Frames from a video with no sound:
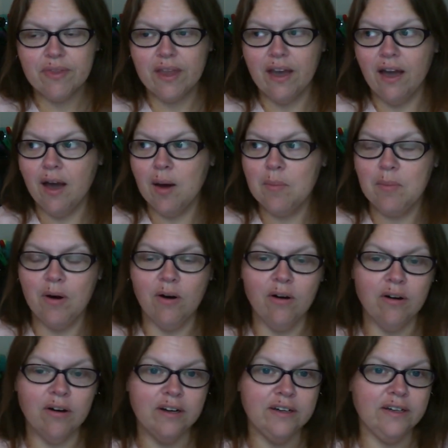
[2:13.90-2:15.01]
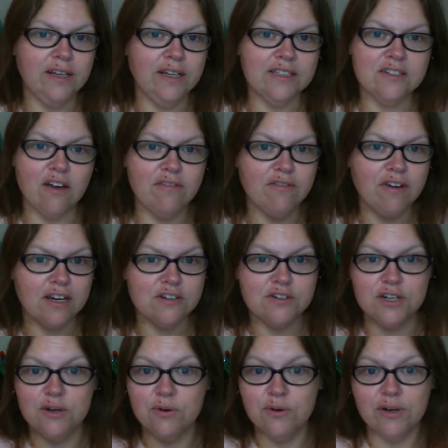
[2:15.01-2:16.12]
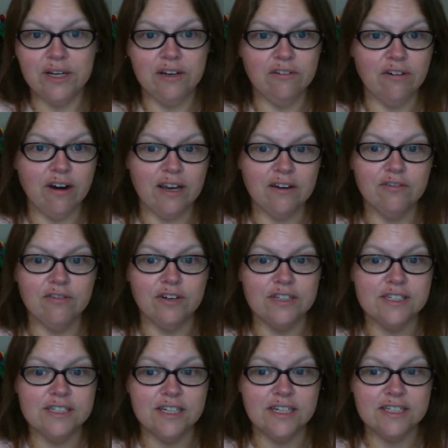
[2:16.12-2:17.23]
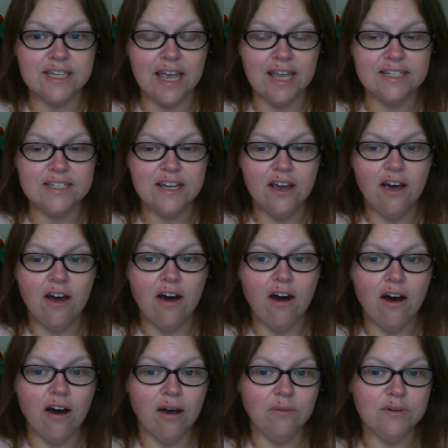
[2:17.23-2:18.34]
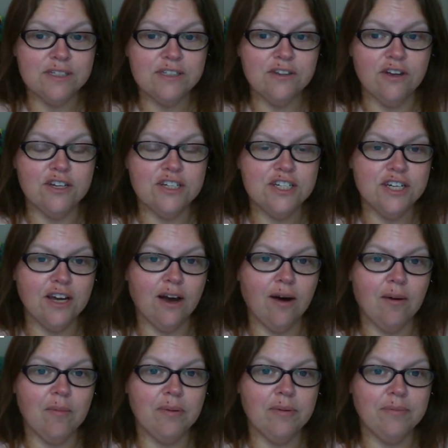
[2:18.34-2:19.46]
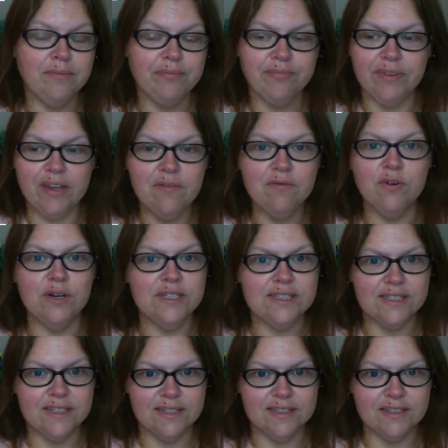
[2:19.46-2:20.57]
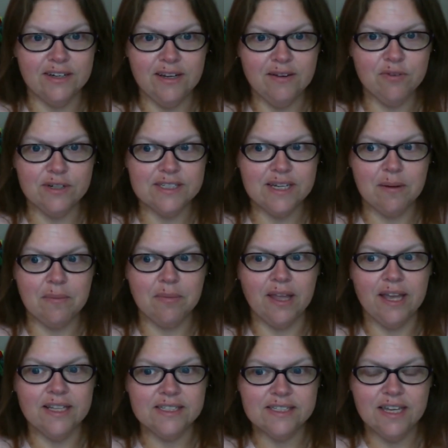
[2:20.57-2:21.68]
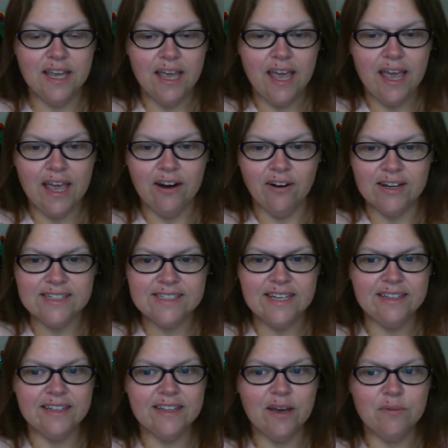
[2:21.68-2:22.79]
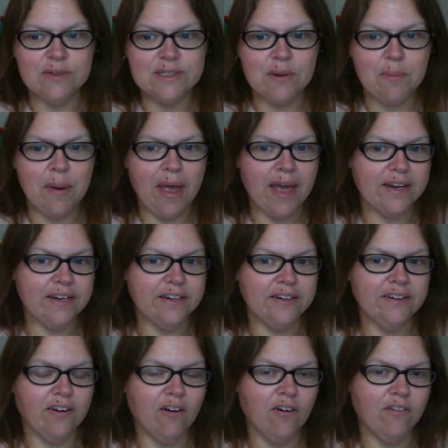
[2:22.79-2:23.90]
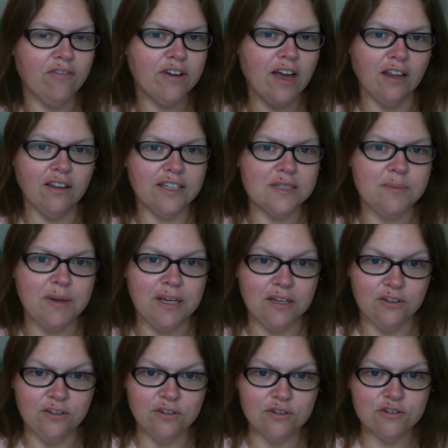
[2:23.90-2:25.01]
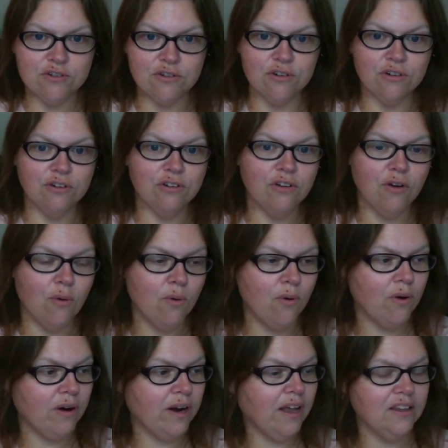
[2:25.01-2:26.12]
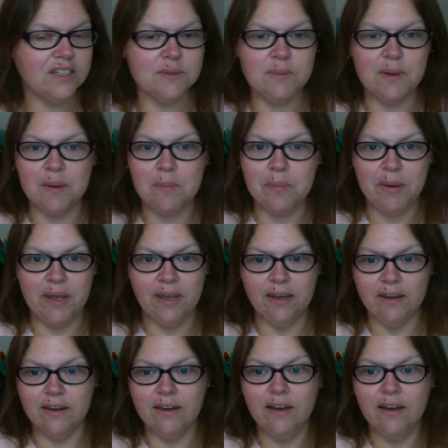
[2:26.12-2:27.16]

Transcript: on Insight Factory or eRank, for instance, and I was searching up invoices and invoice templates. And I seen that there was a pattern of colors being neutral or colors being pink.